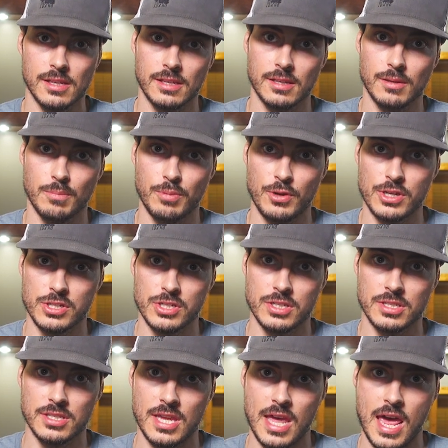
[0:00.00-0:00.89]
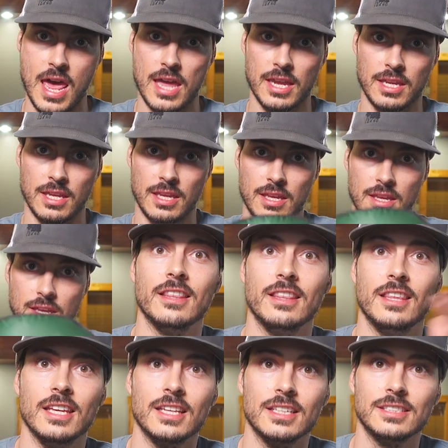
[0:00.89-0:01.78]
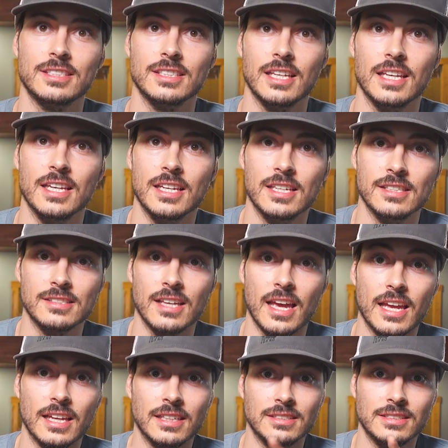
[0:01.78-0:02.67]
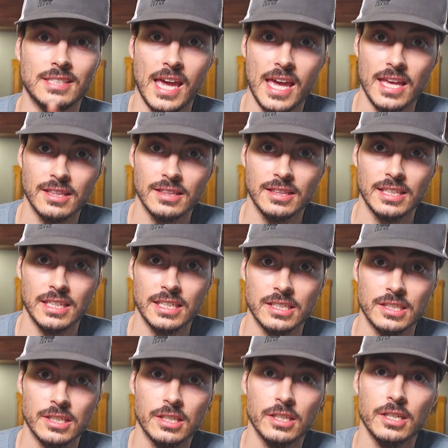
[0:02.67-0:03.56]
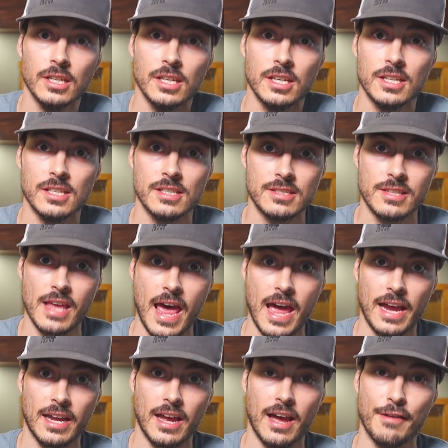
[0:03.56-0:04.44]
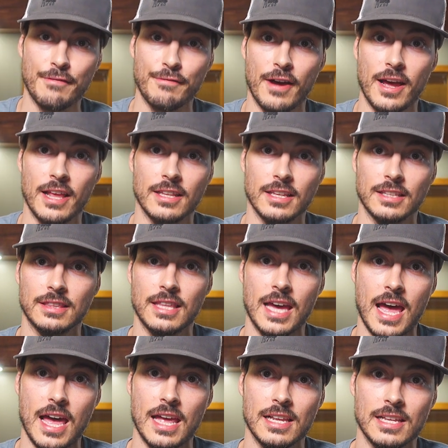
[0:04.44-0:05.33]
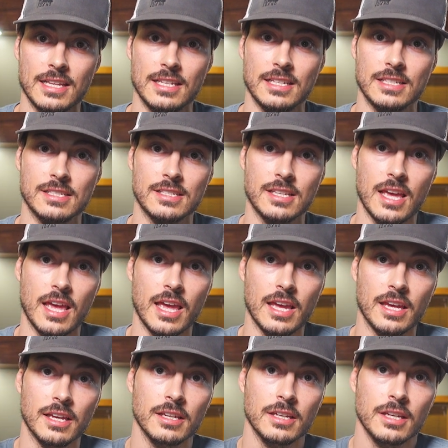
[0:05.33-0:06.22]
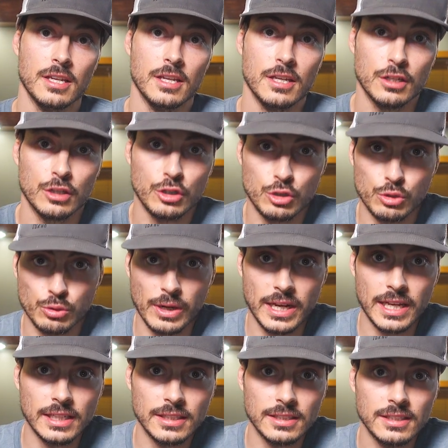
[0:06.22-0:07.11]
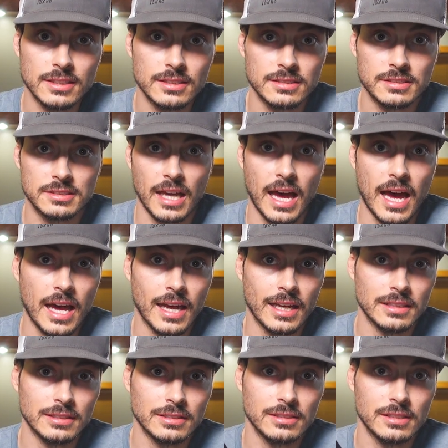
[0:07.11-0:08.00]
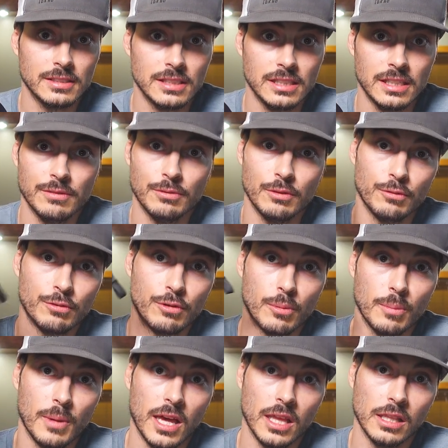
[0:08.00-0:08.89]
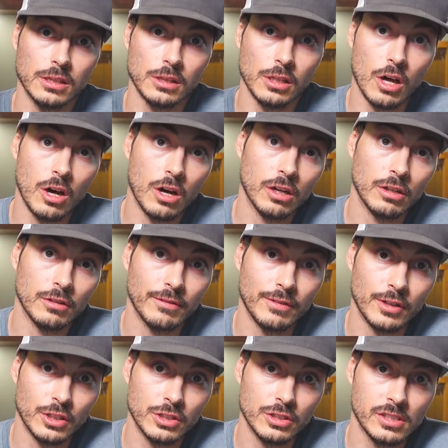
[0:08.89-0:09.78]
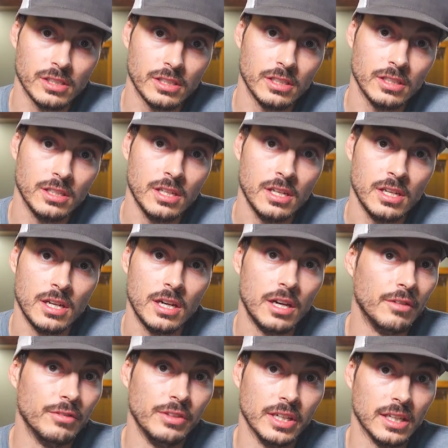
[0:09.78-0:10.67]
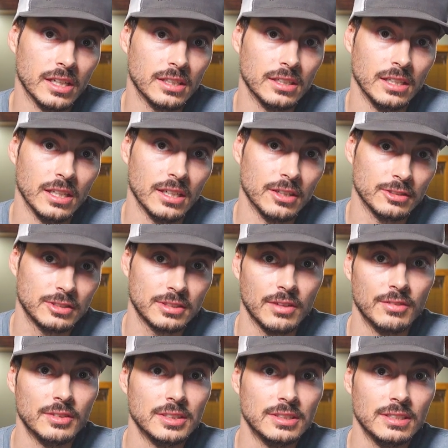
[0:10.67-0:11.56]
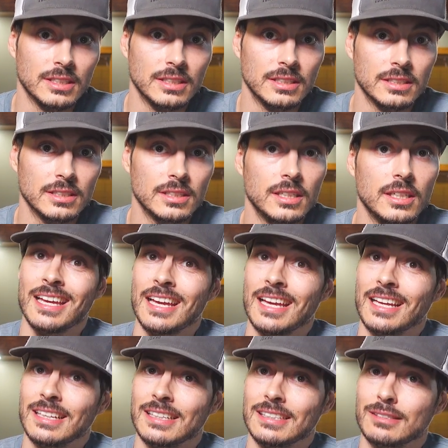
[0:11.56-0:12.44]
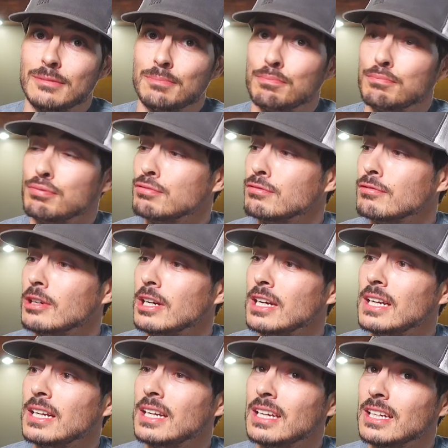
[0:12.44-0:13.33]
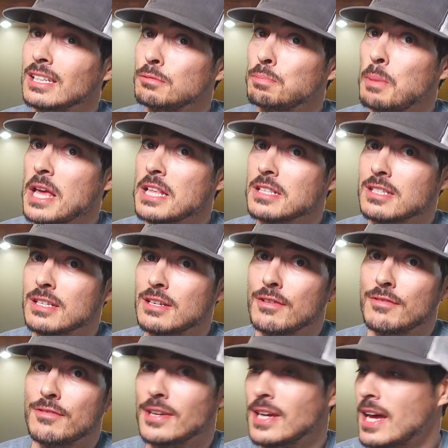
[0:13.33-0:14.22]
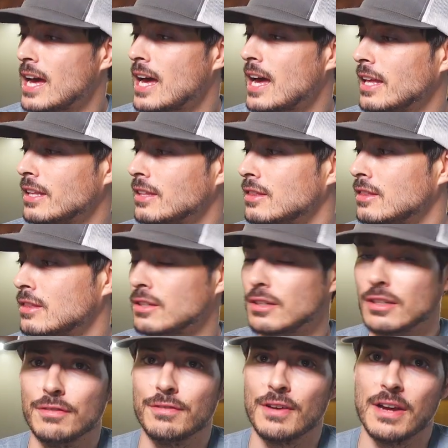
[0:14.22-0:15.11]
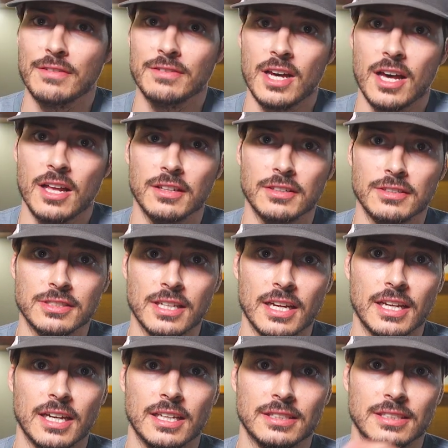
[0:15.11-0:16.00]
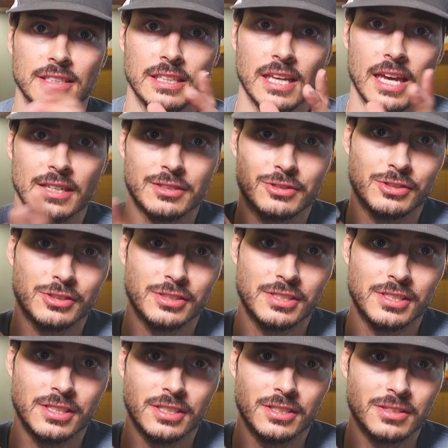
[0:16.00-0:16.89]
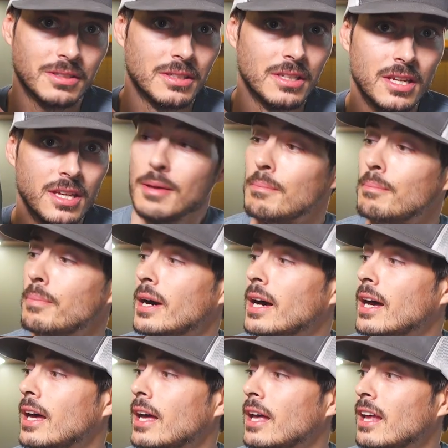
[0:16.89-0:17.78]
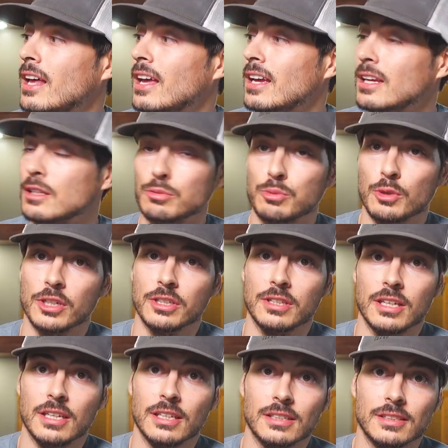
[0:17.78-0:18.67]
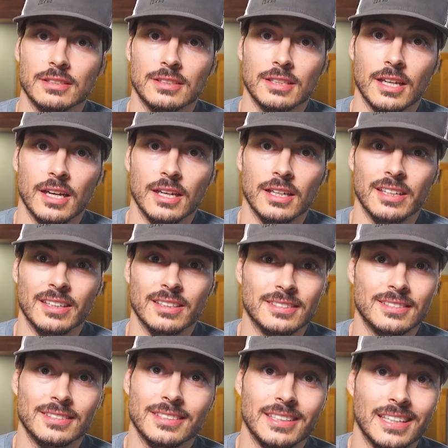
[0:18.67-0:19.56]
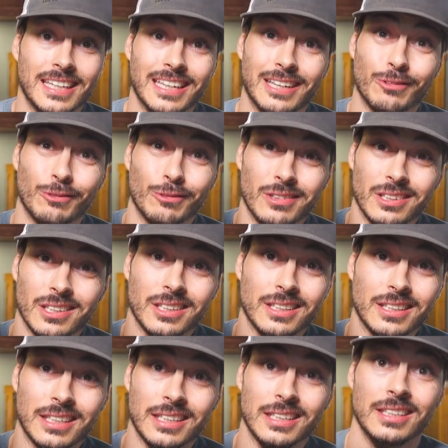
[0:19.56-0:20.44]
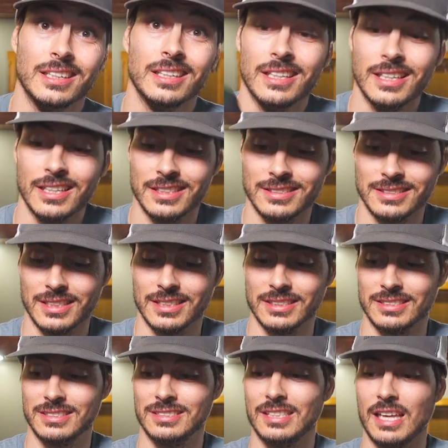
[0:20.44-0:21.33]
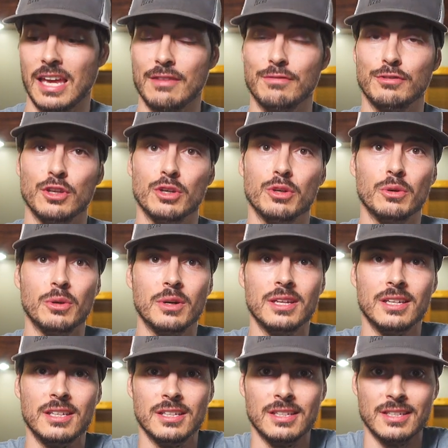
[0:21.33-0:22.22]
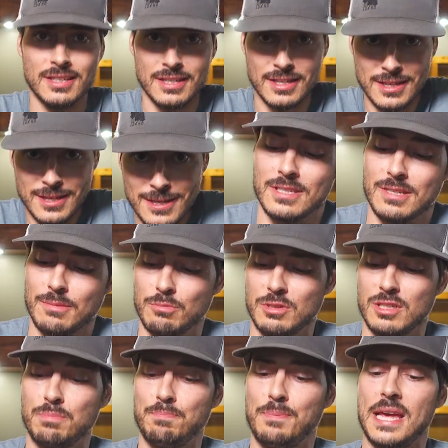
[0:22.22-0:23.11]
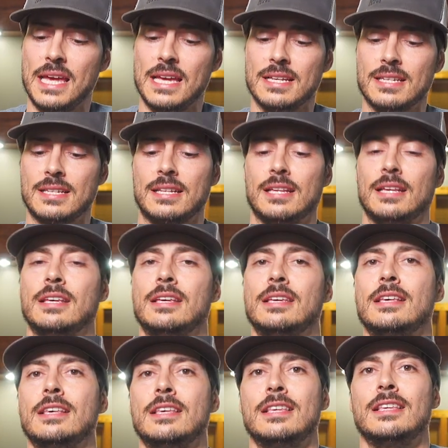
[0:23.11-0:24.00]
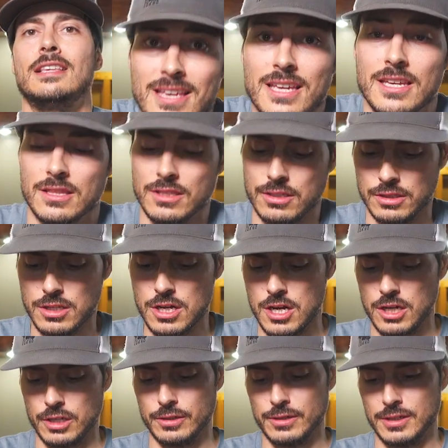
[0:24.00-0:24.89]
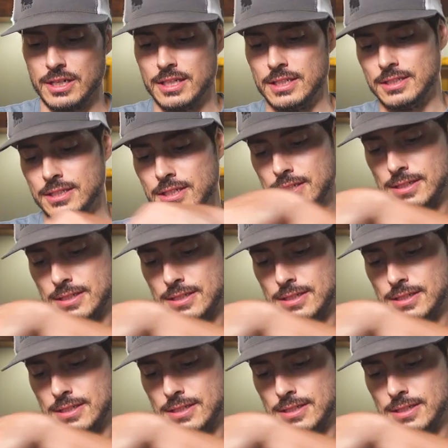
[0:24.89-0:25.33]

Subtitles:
compression sack. This is a 10-liter sack. I find that that is a great size, even for my long version of the IDAHO 17. It's pretty expensive. At $35, I got the extra sill, but it's worth it because it really is gonna save you some space in the long run.